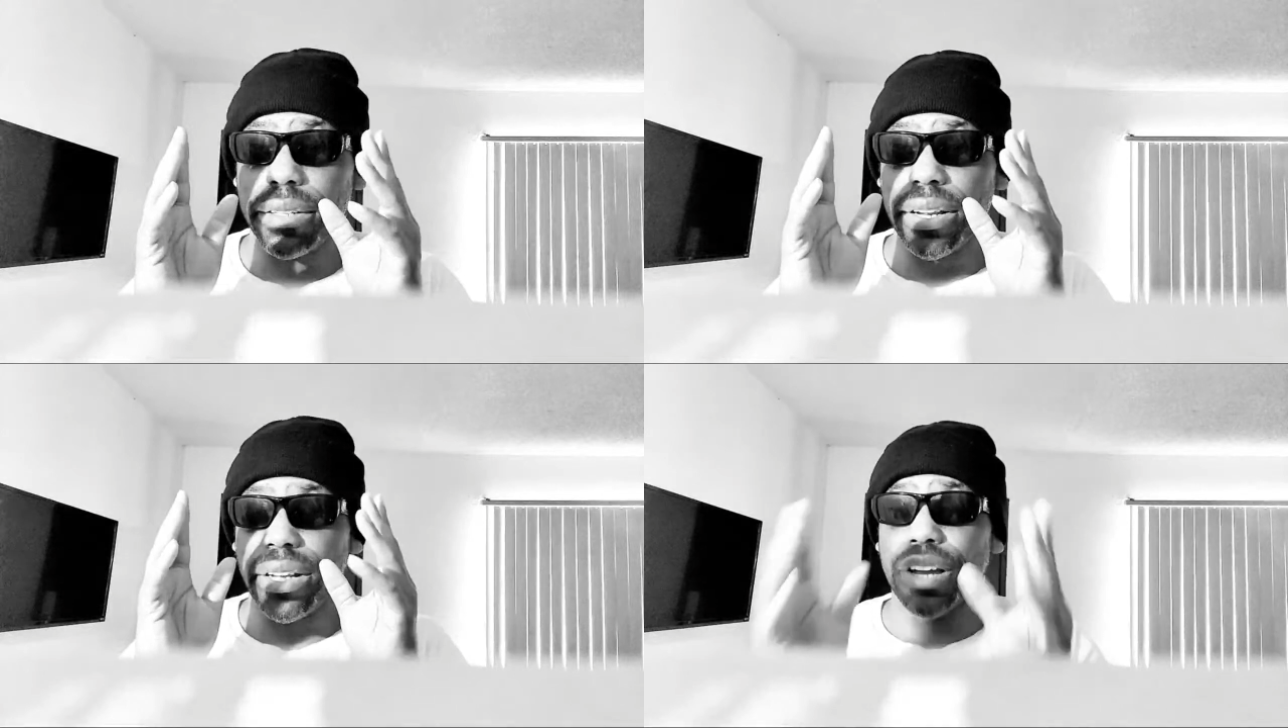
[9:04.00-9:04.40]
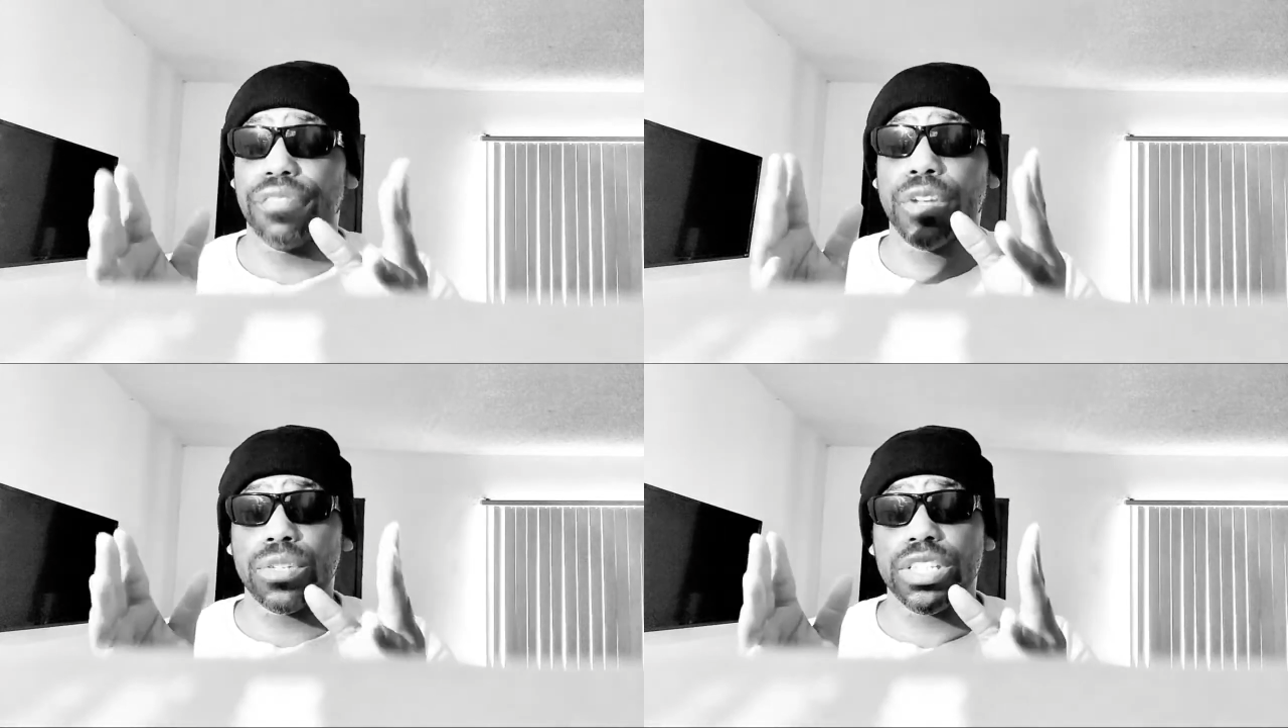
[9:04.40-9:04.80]

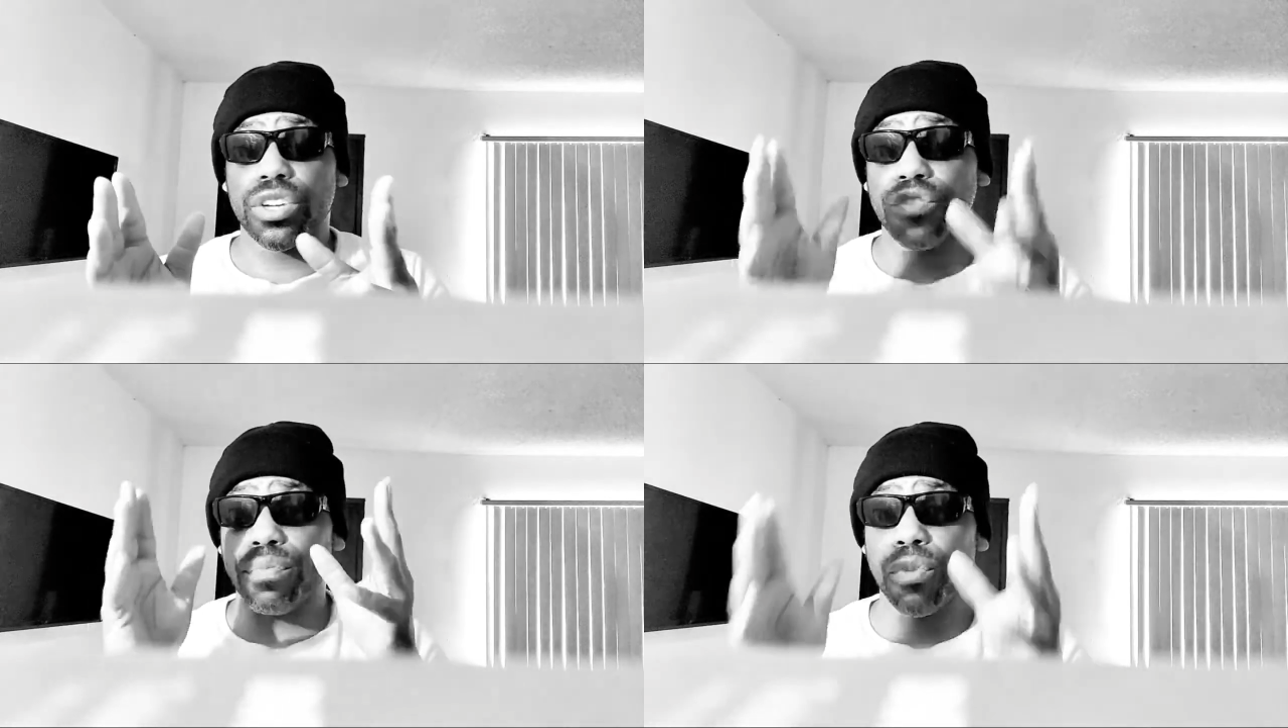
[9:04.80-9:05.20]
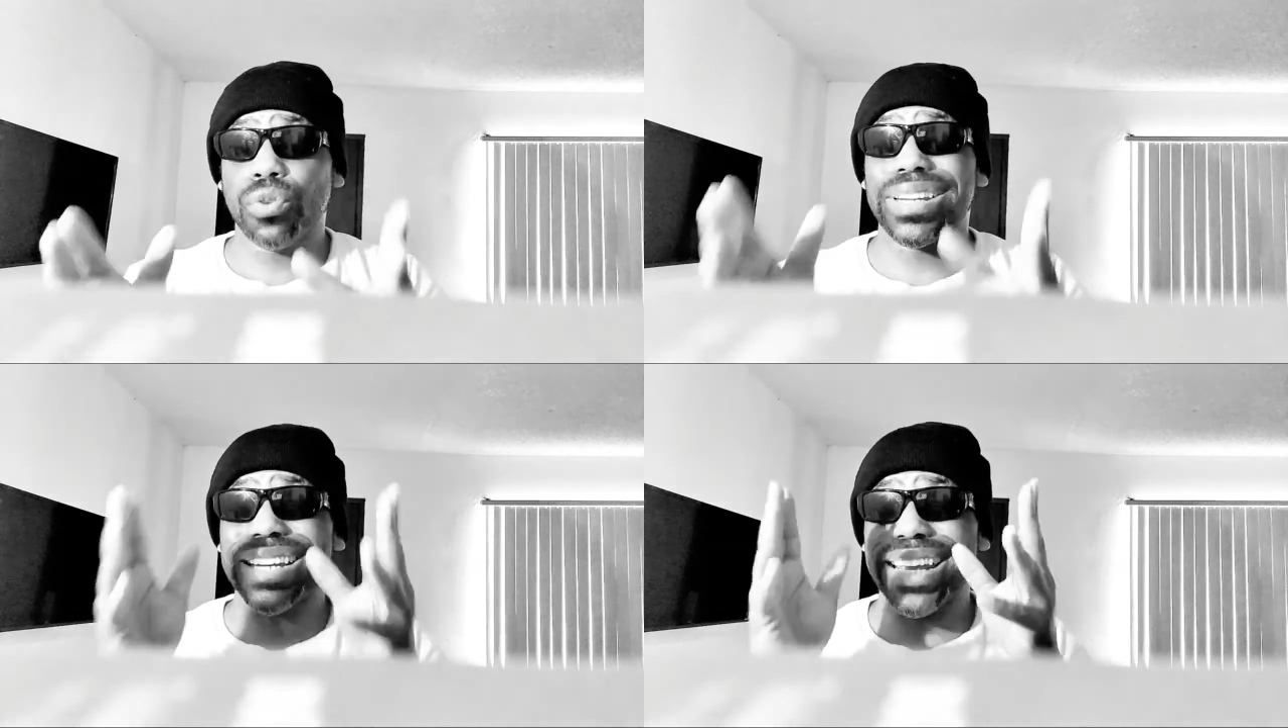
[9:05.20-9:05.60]
love yourself
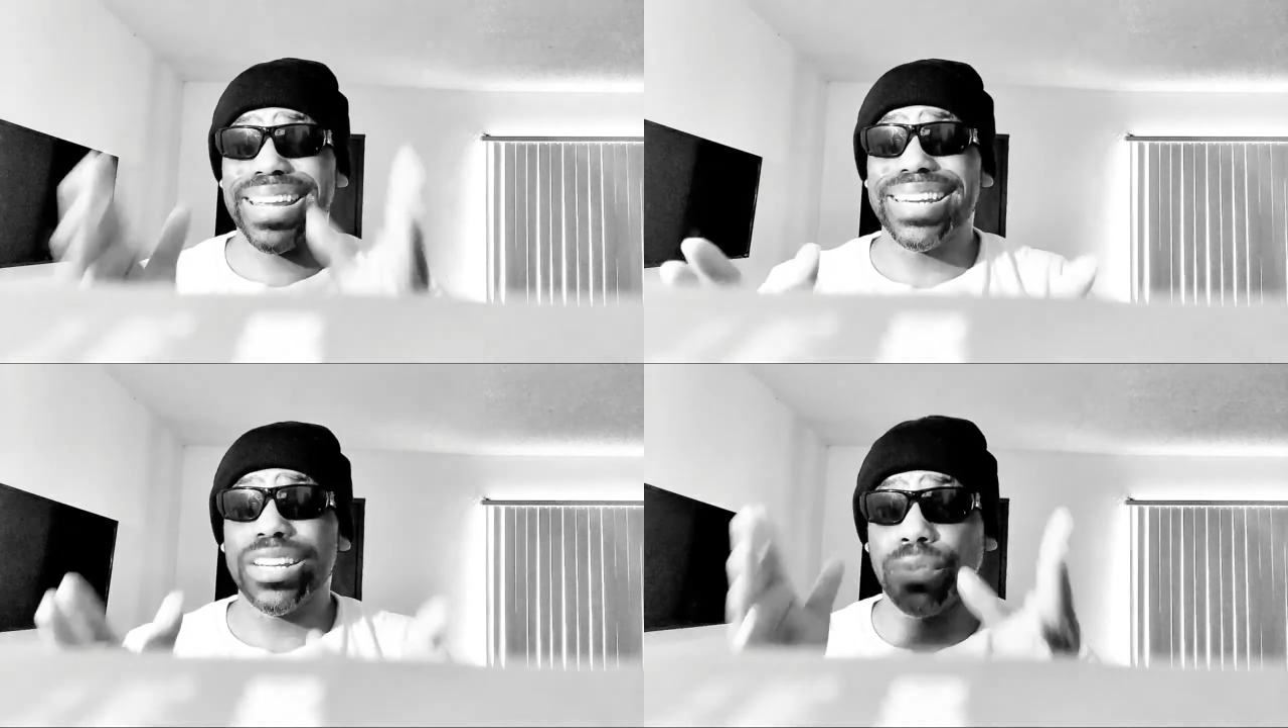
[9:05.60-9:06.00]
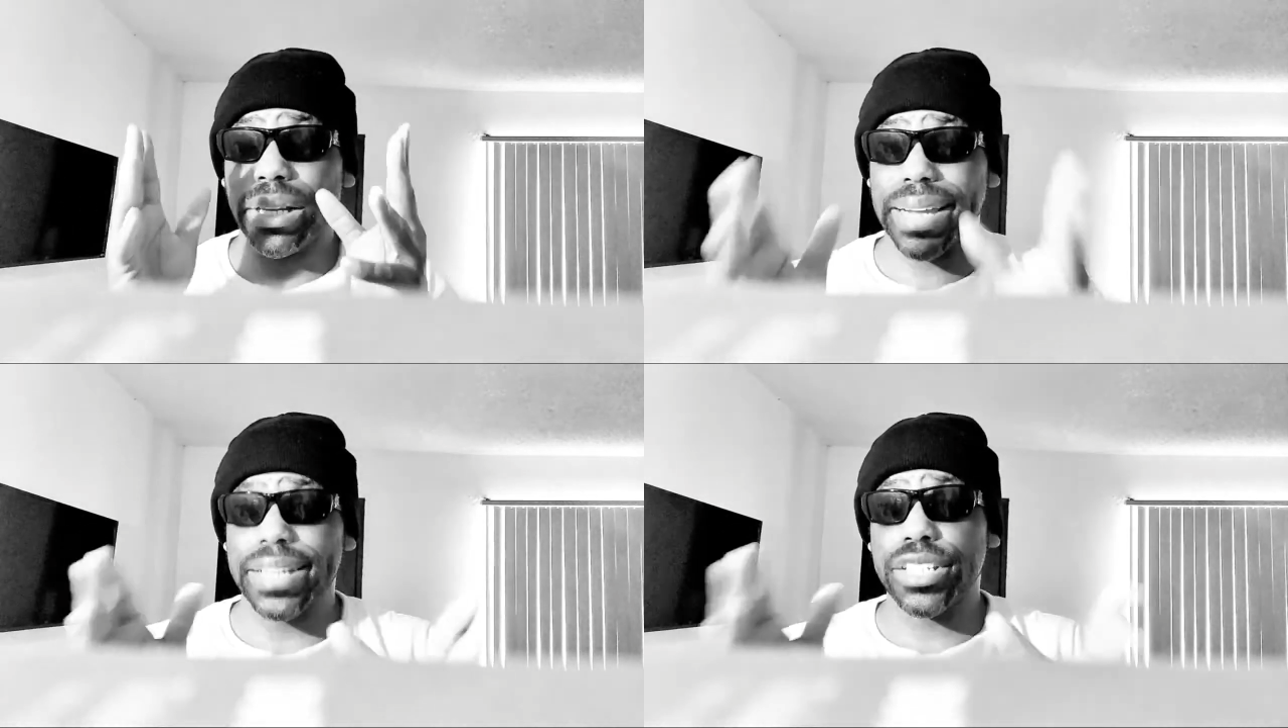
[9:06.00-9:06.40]
more than any
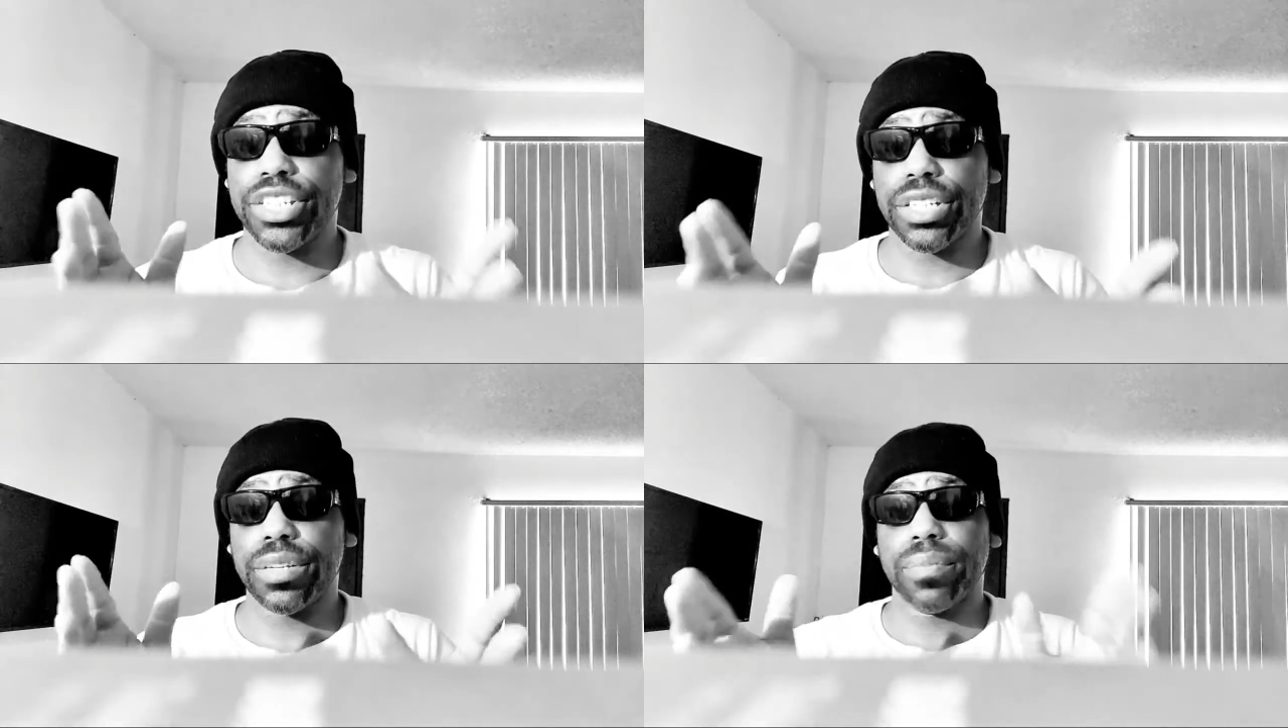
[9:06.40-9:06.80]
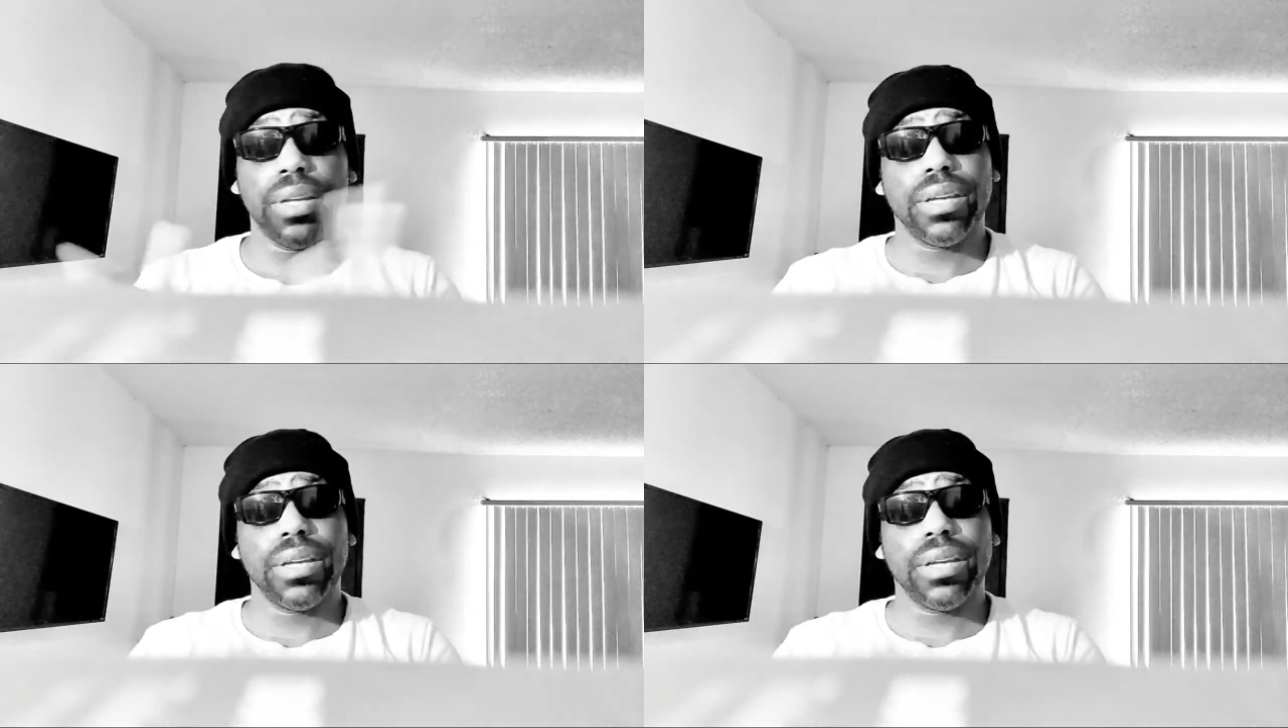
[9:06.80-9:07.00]
relationship,